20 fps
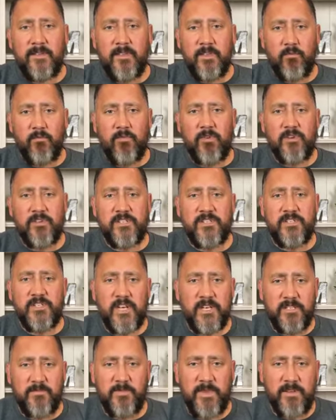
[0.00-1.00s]
the worst
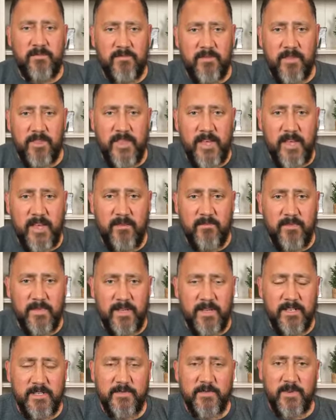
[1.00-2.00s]
judgment for them
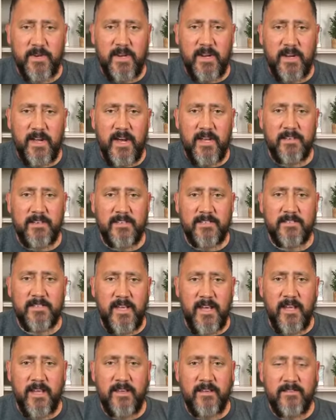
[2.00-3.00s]
is for God to
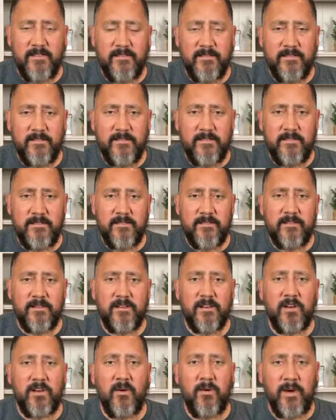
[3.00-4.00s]
say,
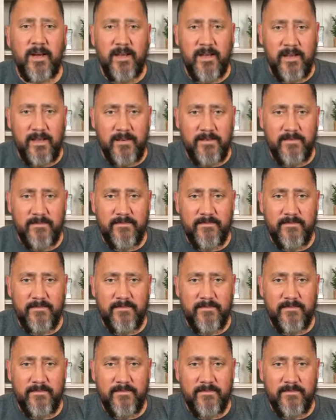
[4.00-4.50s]
Go ahead.